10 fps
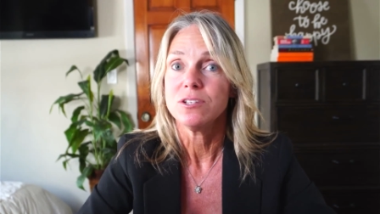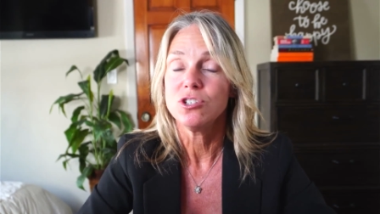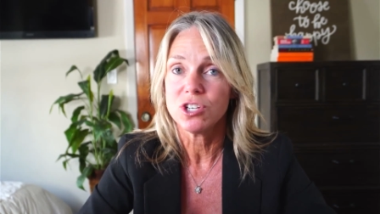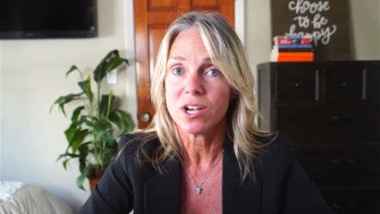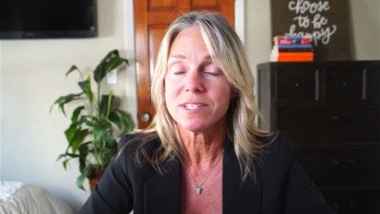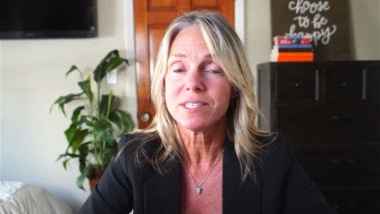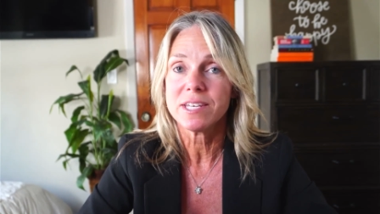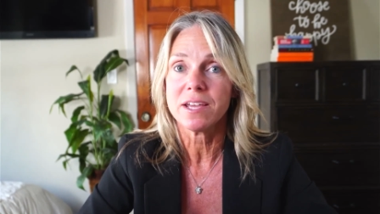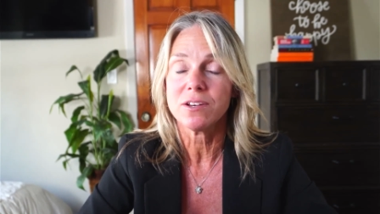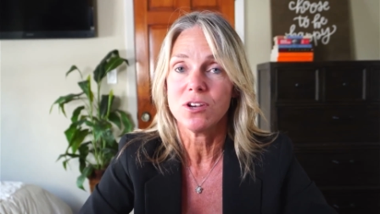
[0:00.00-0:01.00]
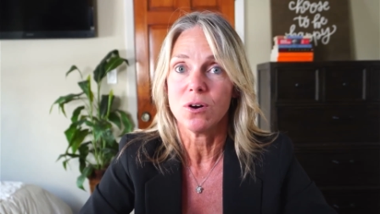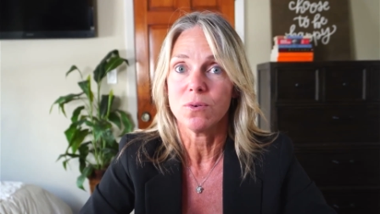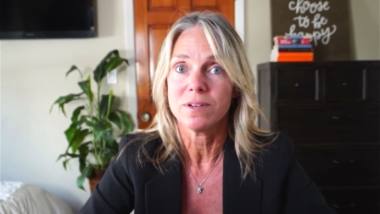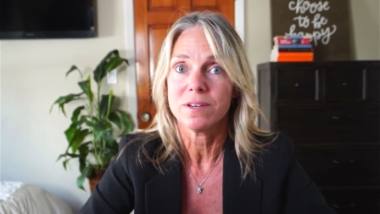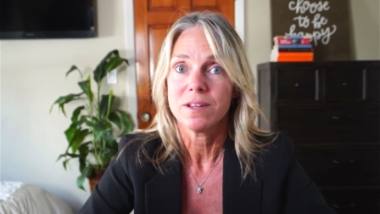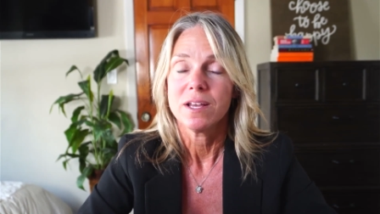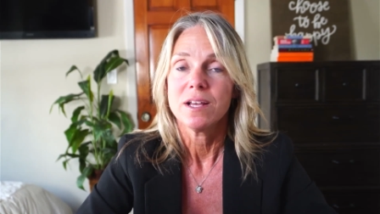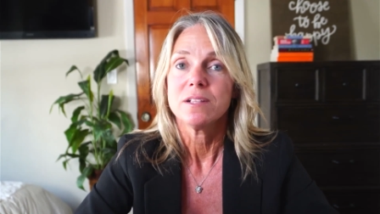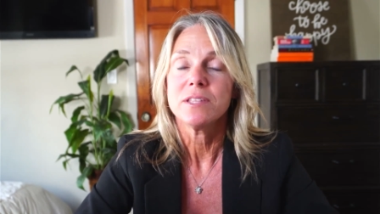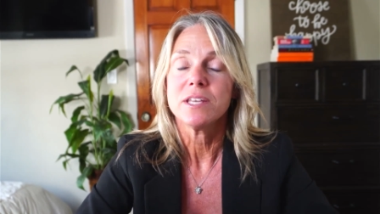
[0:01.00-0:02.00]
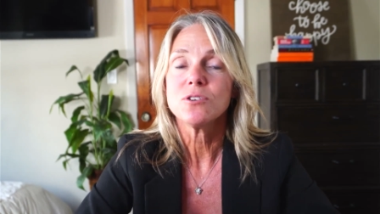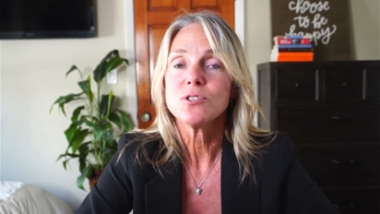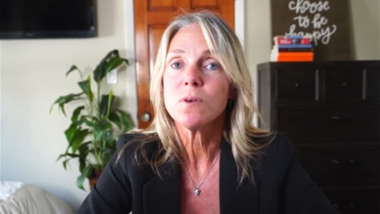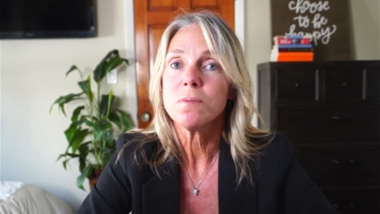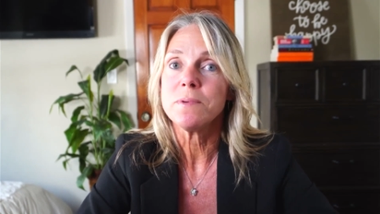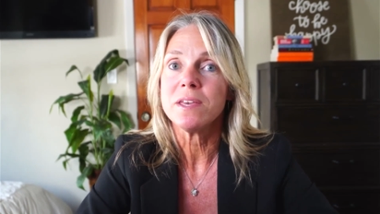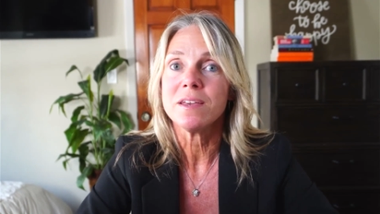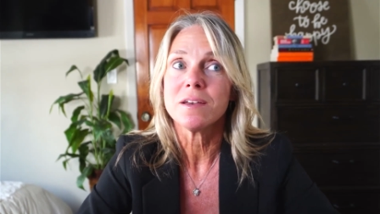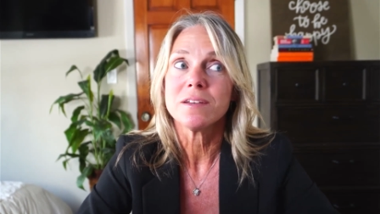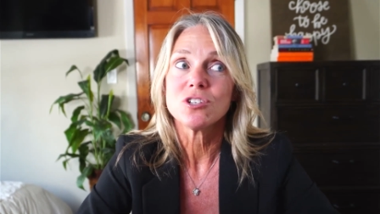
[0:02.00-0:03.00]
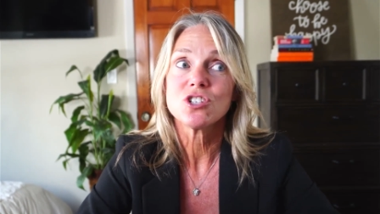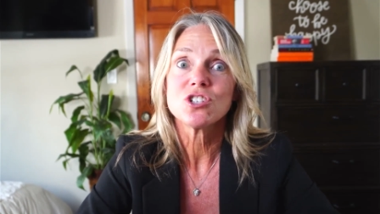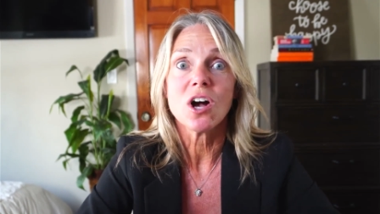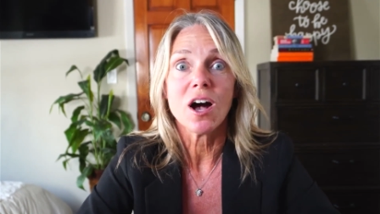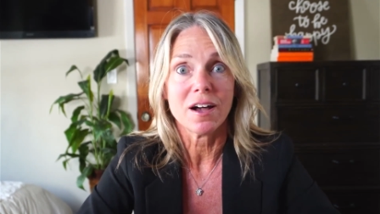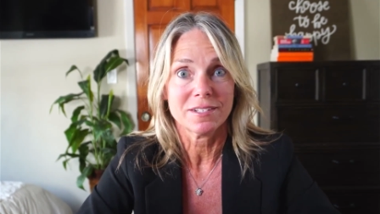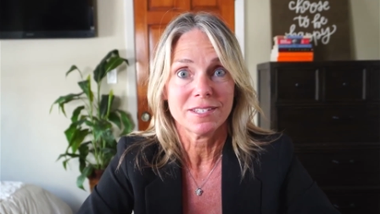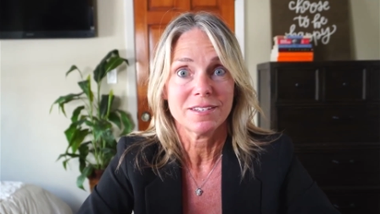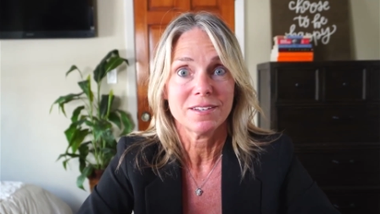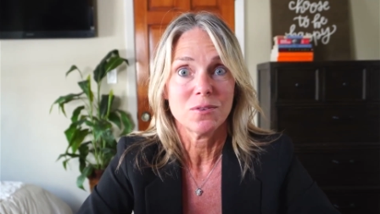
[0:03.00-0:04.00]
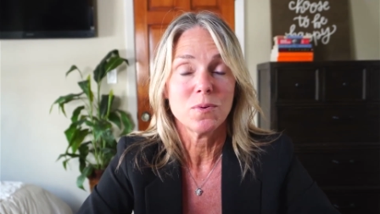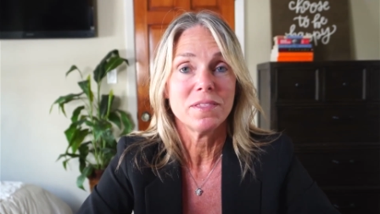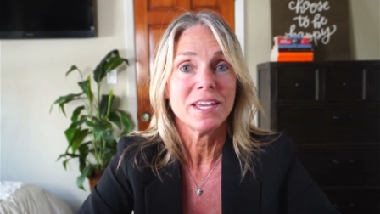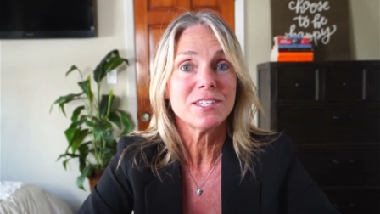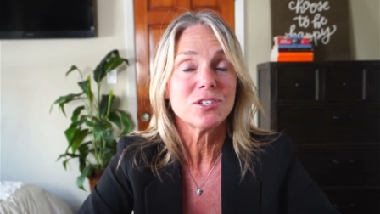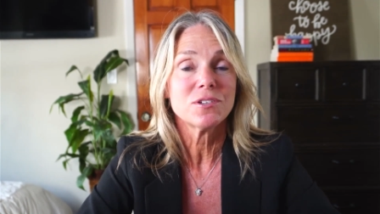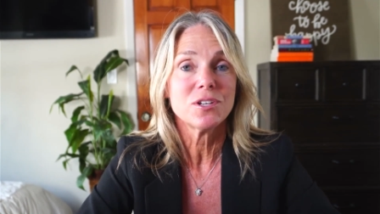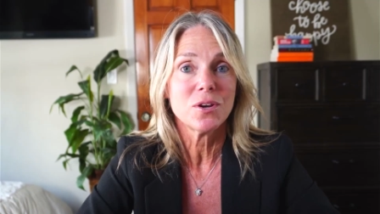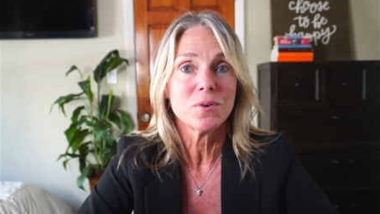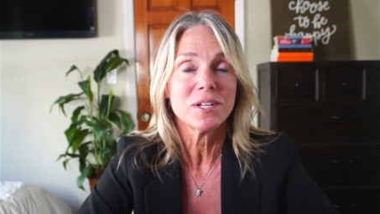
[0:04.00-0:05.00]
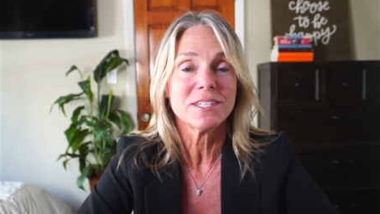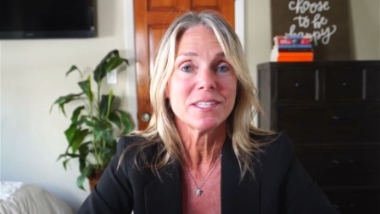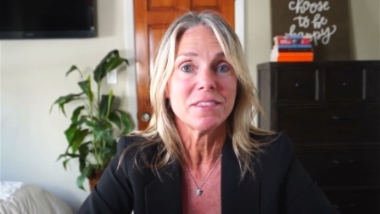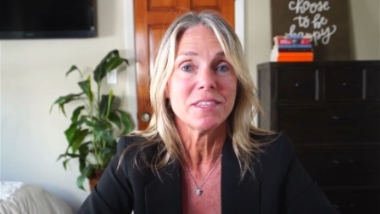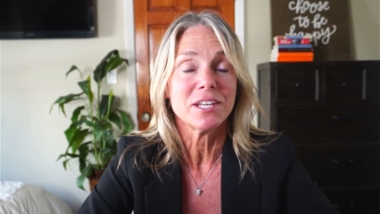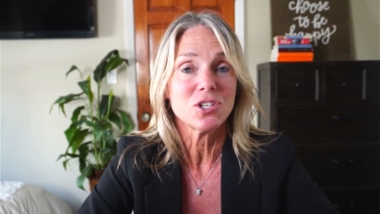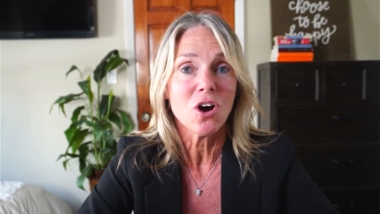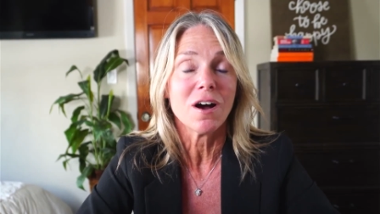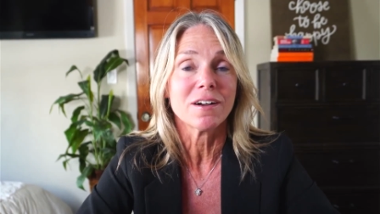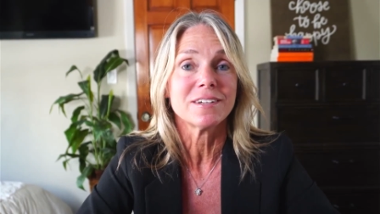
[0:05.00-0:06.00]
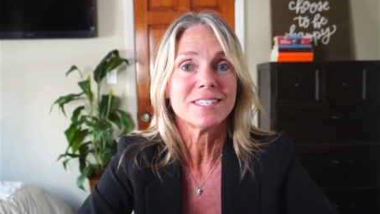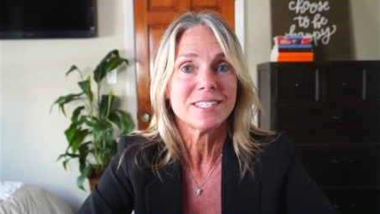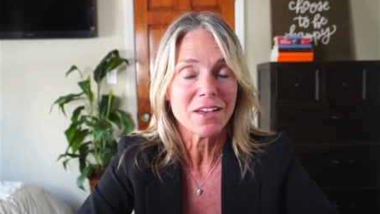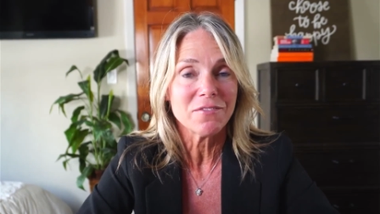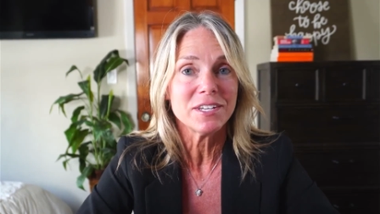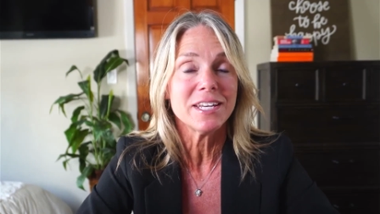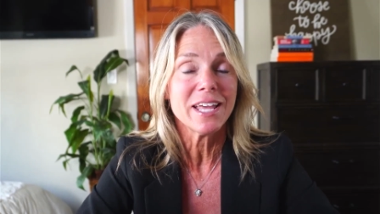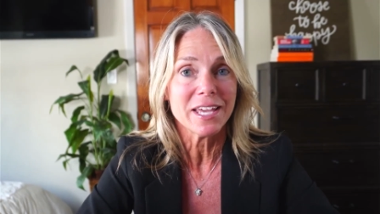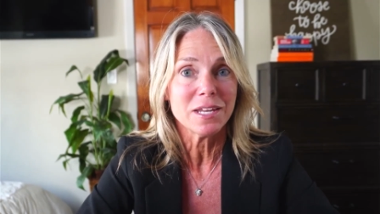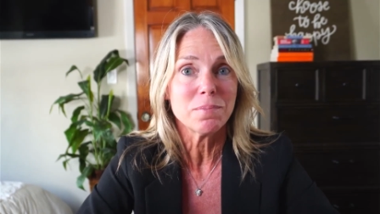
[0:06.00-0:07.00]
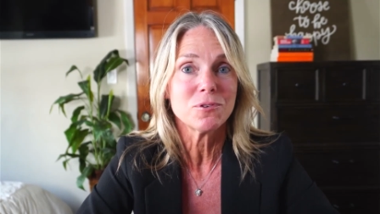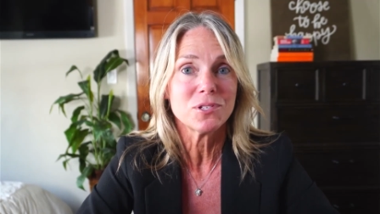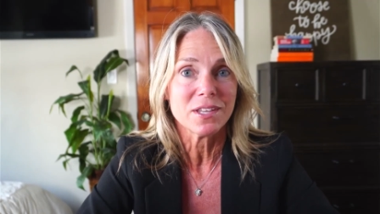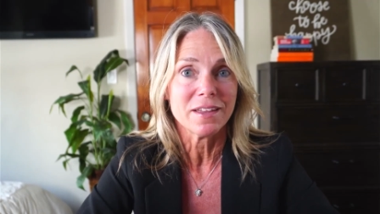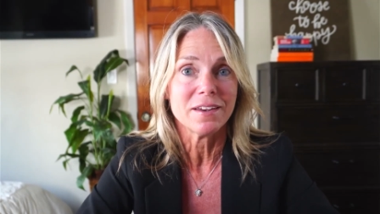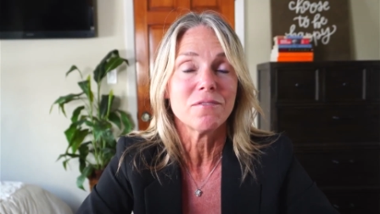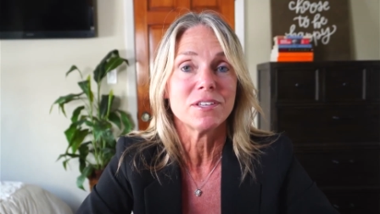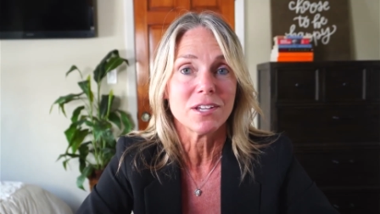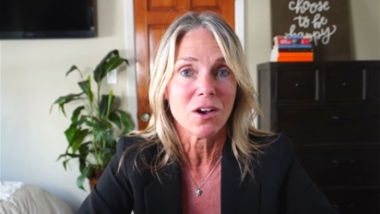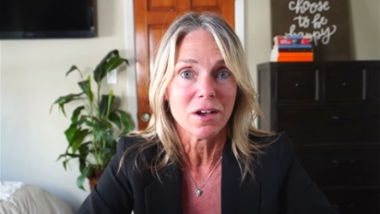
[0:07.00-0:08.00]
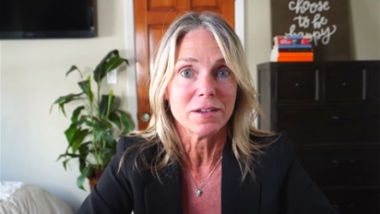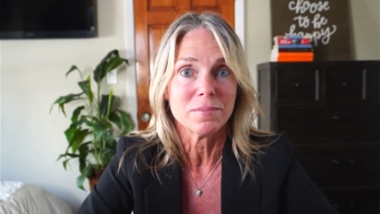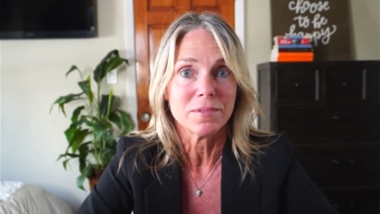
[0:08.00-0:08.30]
Just take note. Leaders will be shocked when they start to notice that they talk 70 to 80% of the time.